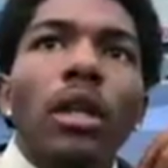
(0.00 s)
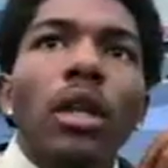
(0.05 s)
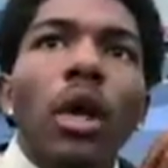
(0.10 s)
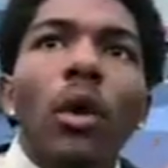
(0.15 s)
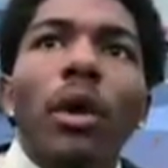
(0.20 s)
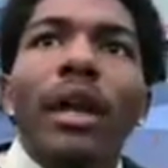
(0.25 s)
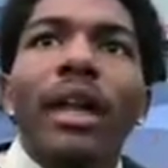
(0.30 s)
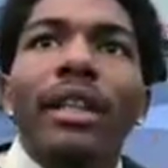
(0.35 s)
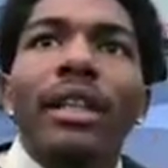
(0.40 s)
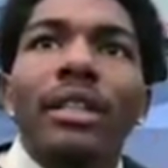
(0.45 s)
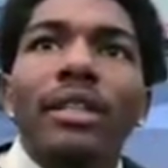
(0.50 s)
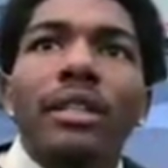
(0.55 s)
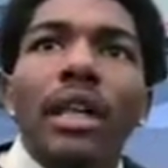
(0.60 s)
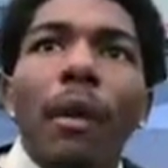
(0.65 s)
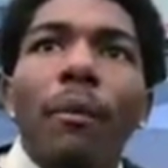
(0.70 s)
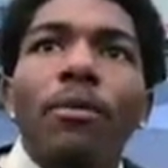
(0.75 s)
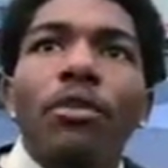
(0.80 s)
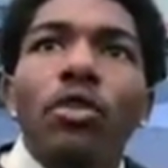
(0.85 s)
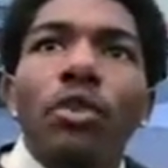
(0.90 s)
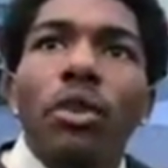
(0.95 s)
don't get this
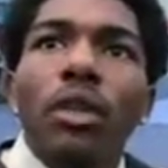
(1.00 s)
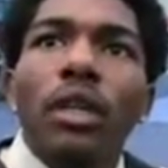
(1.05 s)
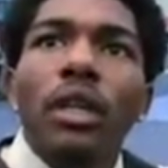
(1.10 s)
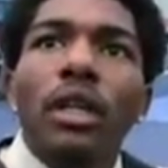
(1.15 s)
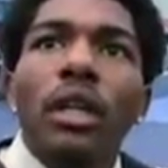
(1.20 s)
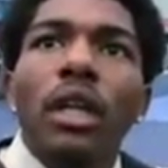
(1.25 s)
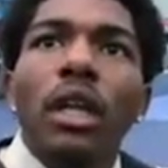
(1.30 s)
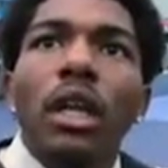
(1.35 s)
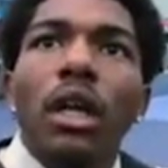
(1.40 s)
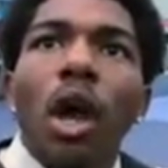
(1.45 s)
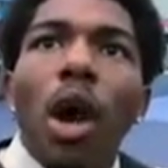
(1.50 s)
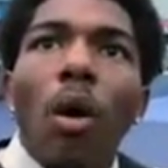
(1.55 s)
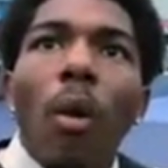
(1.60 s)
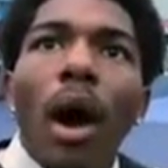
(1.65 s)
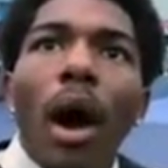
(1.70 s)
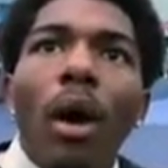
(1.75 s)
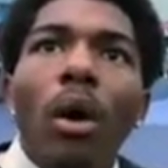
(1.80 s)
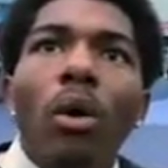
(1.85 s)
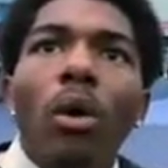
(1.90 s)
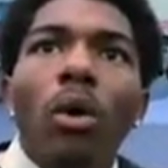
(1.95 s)
opportunity to go
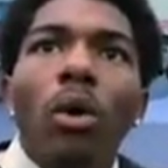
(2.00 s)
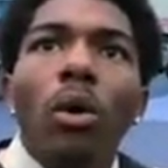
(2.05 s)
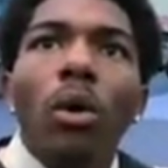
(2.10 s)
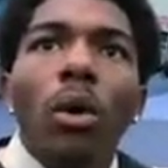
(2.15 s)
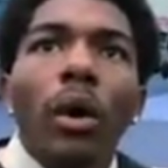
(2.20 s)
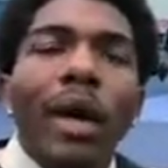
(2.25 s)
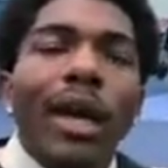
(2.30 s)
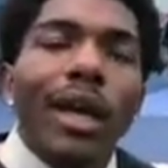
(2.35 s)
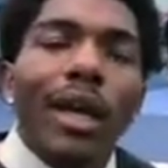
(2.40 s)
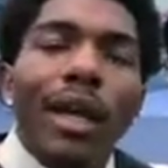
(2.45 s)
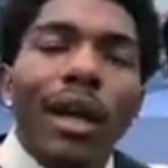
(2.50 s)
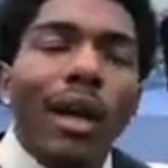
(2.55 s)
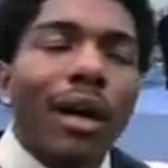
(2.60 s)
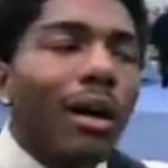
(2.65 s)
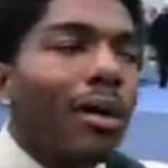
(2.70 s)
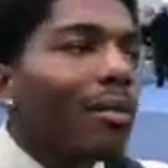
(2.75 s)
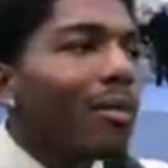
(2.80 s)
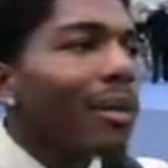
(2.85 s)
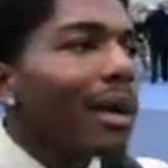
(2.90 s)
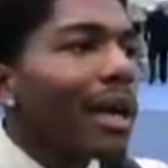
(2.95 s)
out and
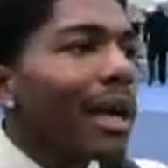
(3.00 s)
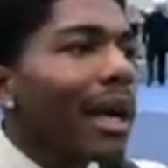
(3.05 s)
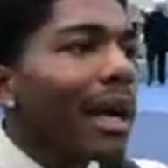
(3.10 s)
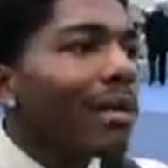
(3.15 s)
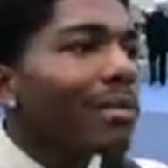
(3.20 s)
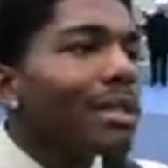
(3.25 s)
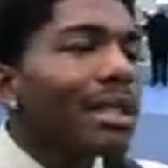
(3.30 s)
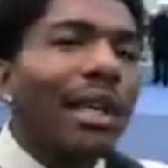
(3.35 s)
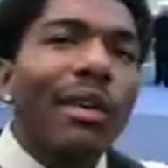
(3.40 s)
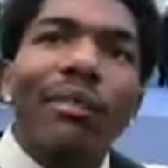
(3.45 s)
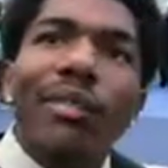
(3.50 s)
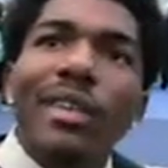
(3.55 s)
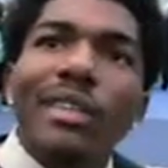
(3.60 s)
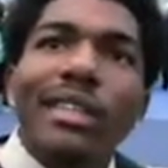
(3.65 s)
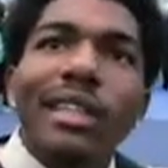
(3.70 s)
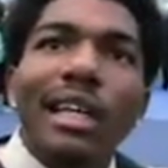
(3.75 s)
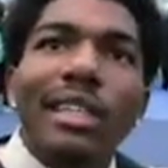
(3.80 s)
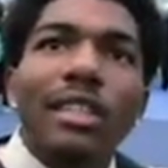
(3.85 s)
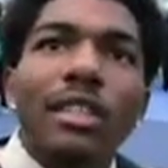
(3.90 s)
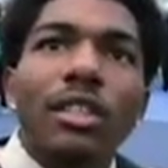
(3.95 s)
um, and come to events
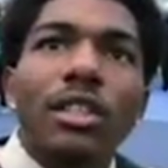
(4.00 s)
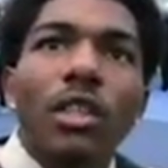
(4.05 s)
like this.